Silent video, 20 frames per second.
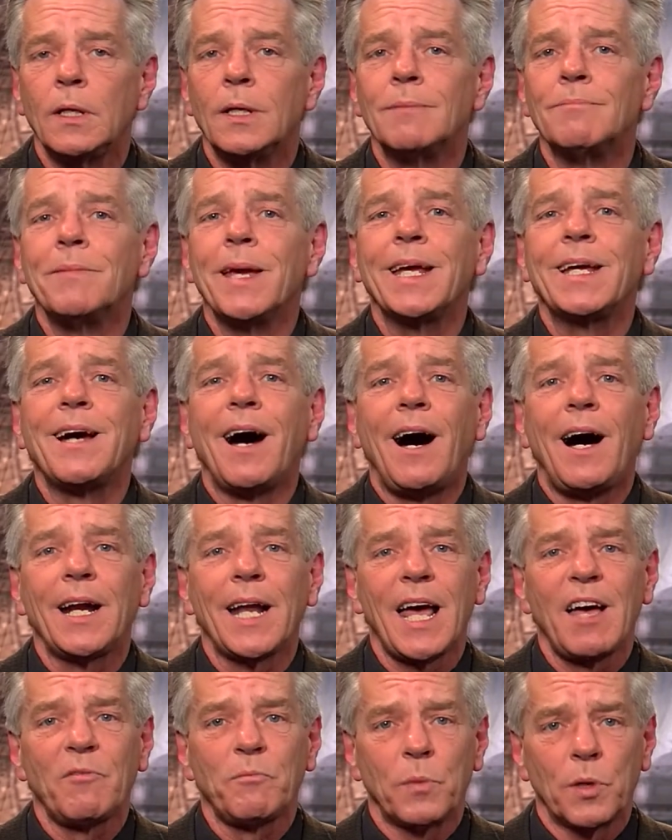May God
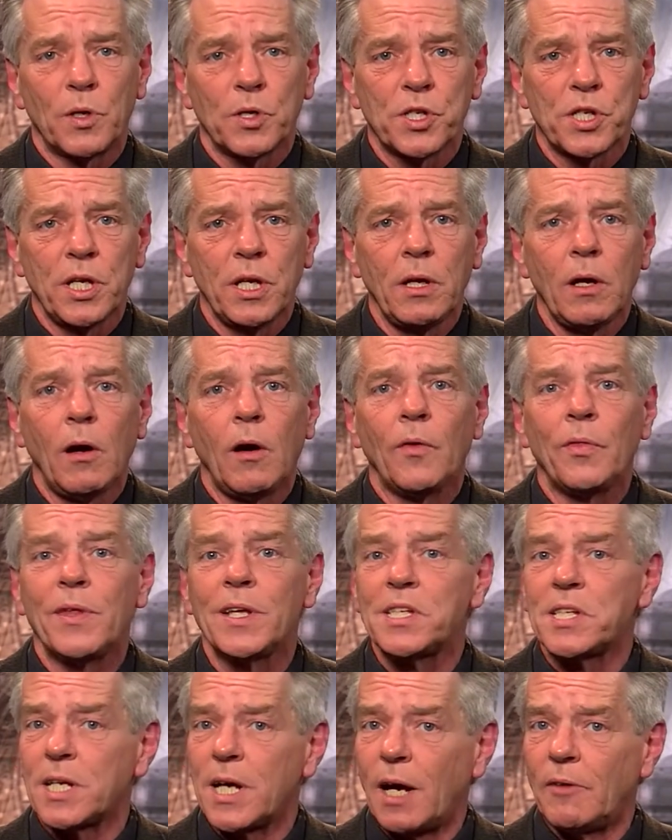have mercy on
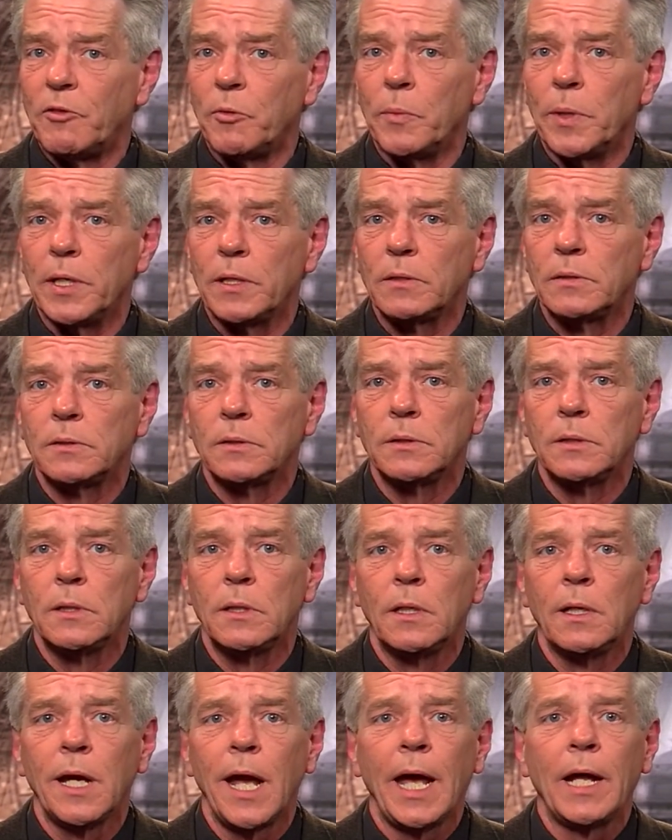this government
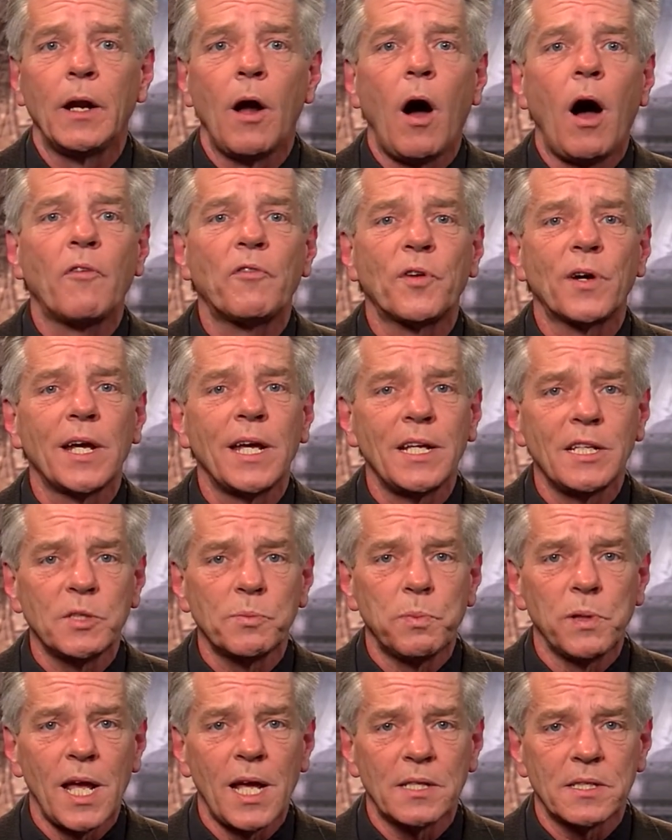and offer his
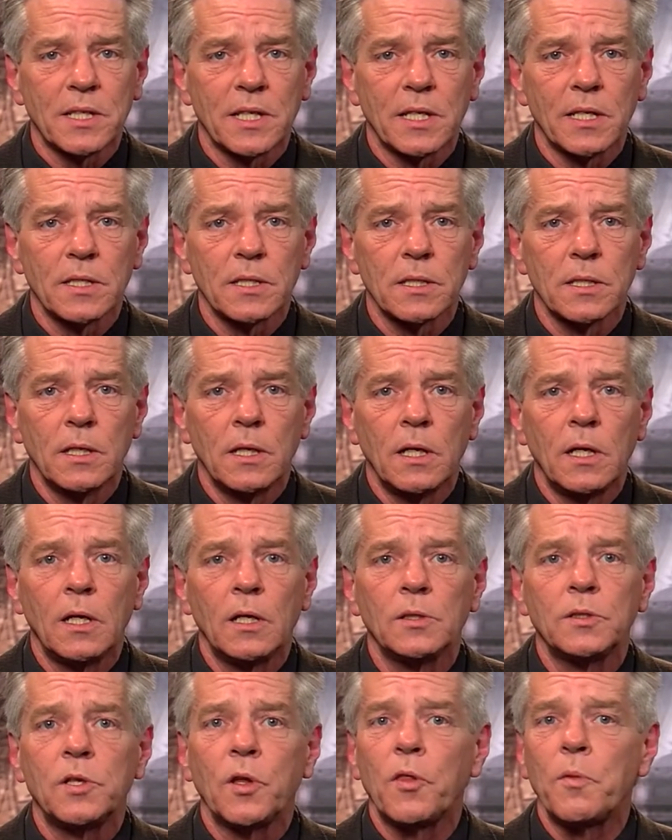blessings
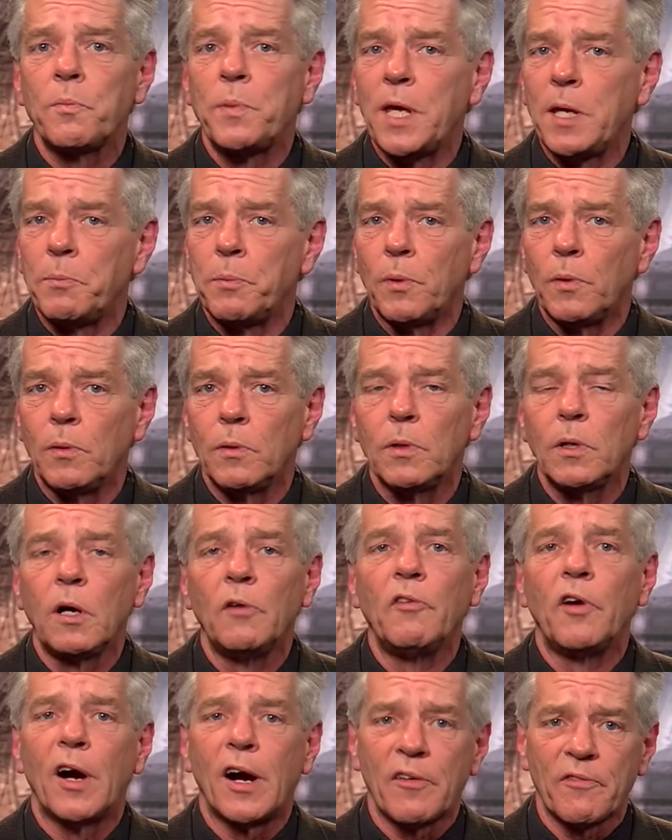to the people
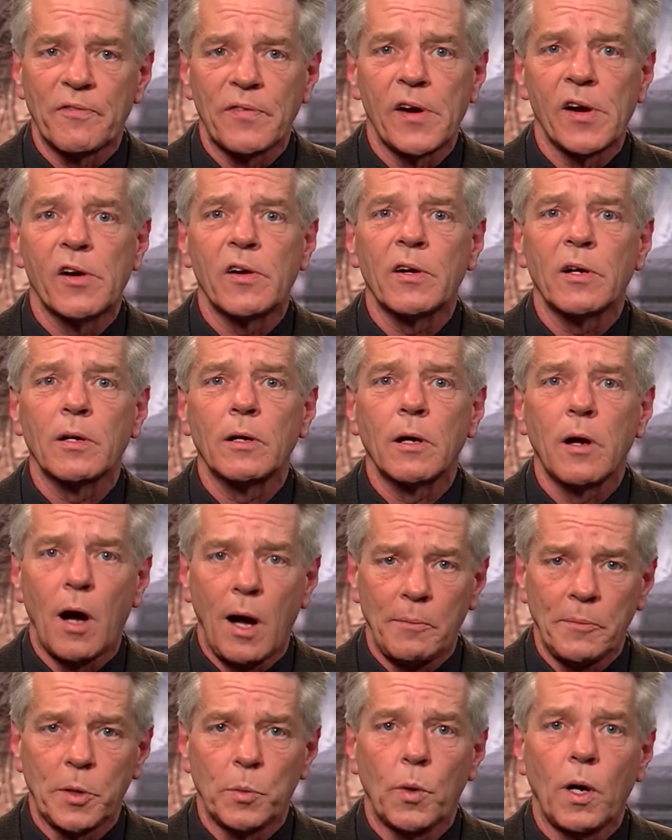of our fair
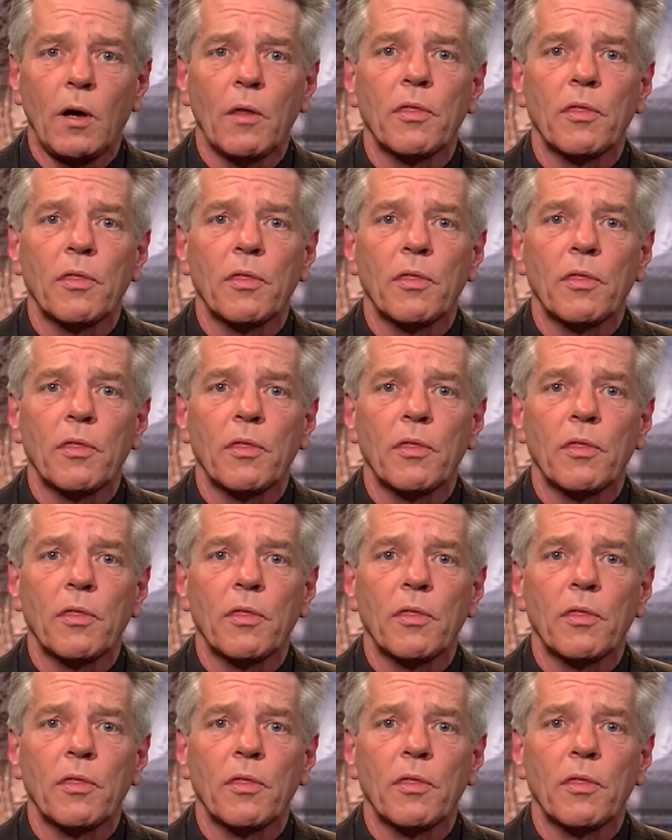Commonwealth.